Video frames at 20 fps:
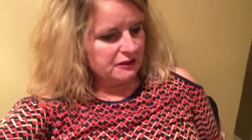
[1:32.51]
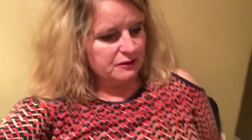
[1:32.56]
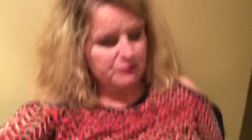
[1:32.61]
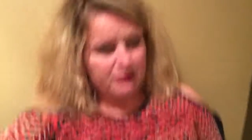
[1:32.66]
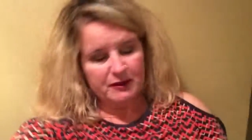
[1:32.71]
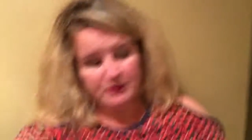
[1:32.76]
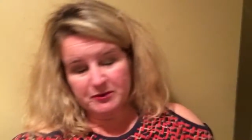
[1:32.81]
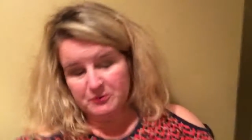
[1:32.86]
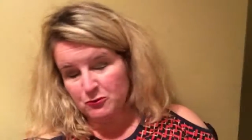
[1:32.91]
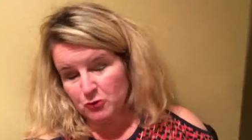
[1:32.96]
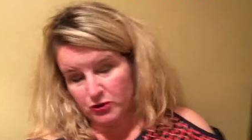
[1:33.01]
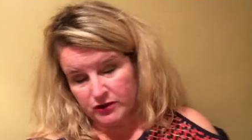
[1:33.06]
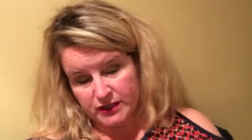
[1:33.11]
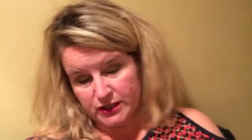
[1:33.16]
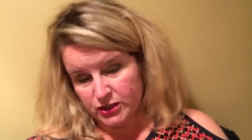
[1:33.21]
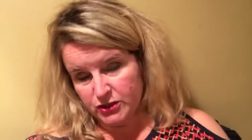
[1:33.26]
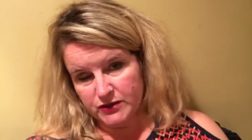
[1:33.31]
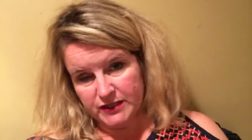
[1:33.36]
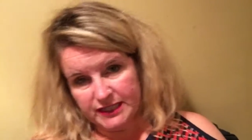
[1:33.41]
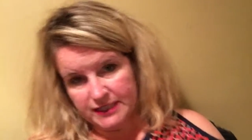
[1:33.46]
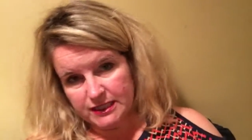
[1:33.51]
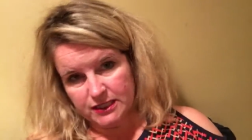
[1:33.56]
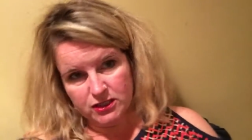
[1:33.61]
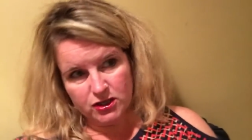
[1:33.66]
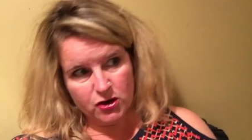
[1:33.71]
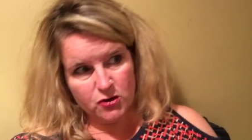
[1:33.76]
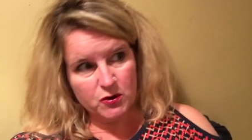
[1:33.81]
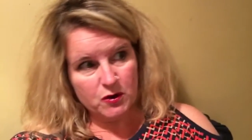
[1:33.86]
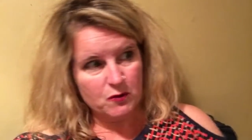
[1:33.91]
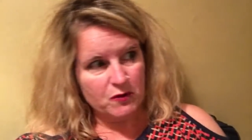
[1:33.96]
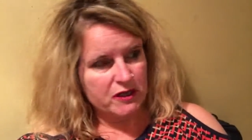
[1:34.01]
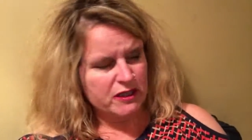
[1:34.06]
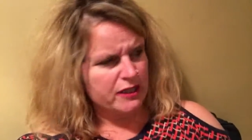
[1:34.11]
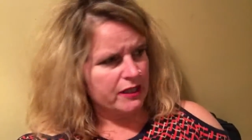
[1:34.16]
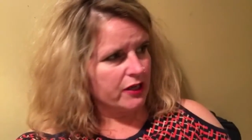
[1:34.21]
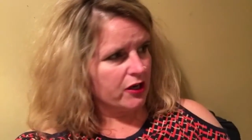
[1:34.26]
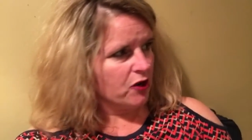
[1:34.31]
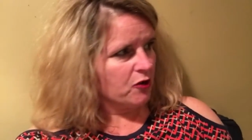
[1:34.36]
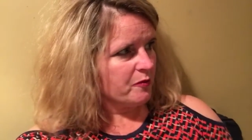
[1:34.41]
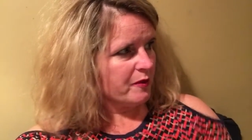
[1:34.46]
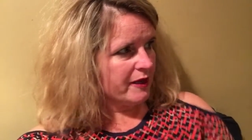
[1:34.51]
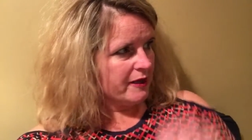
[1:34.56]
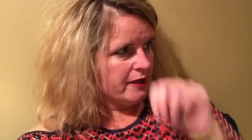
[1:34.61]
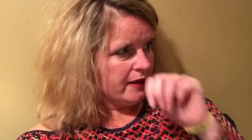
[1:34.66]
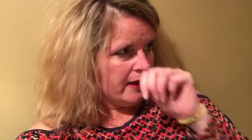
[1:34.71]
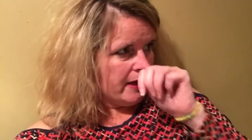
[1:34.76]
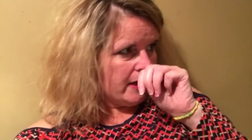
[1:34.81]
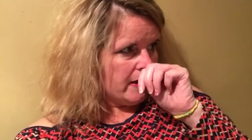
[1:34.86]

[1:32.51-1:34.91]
Probably more than you need to know or want to know, but